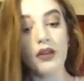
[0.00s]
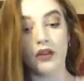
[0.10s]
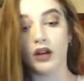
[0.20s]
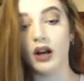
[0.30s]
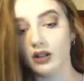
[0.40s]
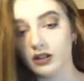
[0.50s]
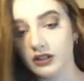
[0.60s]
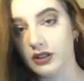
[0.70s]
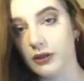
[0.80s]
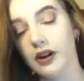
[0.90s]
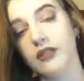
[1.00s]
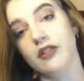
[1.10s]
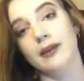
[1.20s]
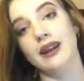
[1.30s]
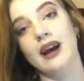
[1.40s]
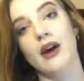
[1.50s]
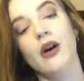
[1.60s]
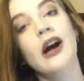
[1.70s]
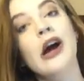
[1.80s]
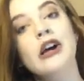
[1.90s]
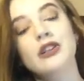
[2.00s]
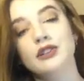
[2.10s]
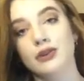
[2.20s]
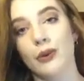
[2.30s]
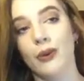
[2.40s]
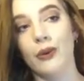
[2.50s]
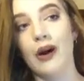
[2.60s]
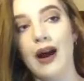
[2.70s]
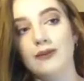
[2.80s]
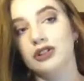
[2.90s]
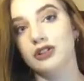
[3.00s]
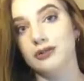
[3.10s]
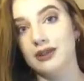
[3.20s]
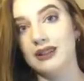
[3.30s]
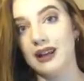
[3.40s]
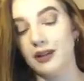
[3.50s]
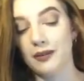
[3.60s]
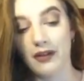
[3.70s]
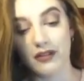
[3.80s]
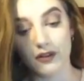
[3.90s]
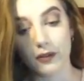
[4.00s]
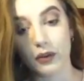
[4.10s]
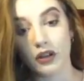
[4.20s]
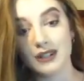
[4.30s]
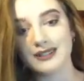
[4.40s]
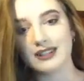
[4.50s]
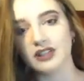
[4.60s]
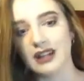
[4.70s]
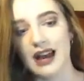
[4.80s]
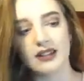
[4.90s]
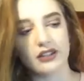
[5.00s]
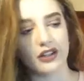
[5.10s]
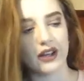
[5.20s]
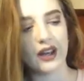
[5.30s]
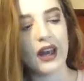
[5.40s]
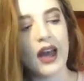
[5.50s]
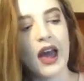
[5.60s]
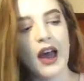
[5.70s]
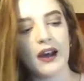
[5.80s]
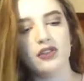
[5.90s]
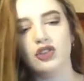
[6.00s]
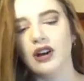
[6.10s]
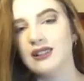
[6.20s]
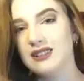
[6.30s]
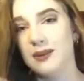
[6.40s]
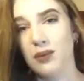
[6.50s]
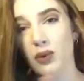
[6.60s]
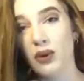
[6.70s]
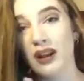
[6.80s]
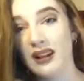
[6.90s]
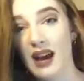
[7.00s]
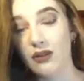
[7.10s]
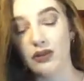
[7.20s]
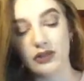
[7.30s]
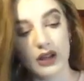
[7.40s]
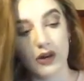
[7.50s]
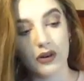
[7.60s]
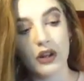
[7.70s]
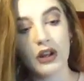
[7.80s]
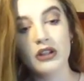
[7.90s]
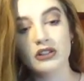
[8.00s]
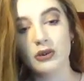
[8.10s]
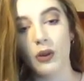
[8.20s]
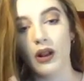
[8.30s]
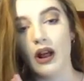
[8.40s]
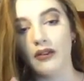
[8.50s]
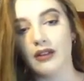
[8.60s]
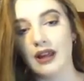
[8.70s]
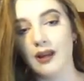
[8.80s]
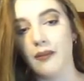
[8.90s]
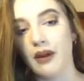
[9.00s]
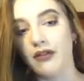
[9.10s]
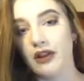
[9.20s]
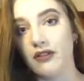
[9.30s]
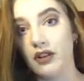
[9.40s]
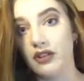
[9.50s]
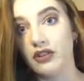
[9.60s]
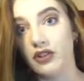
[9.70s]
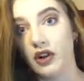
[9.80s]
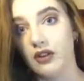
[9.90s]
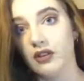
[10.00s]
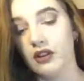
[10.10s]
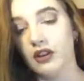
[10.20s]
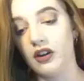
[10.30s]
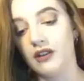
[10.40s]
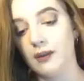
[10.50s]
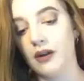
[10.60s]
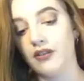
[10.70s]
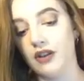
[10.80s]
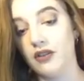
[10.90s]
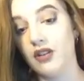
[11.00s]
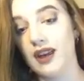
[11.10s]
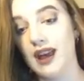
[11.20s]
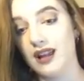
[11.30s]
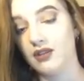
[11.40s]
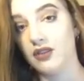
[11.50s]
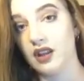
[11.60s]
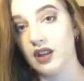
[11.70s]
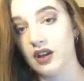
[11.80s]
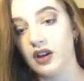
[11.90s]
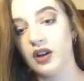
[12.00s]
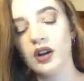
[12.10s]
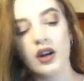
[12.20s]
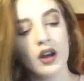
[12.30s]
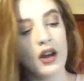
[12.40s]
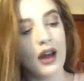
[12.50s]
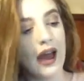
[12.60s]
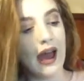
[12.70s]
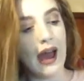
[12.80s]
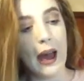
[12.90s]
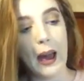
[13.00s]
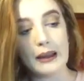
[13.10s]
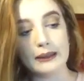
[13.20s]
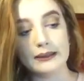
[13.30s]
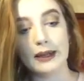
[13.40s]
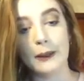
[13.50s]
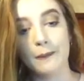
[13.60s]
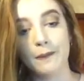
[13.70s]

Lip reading: the colours that work for me now. So I'm just going to be telling you my favourite products in each category. I've tried to keep them quite narrowed down, so I'll have like my favourite at the start of the year and then my favourite at the end of the year. And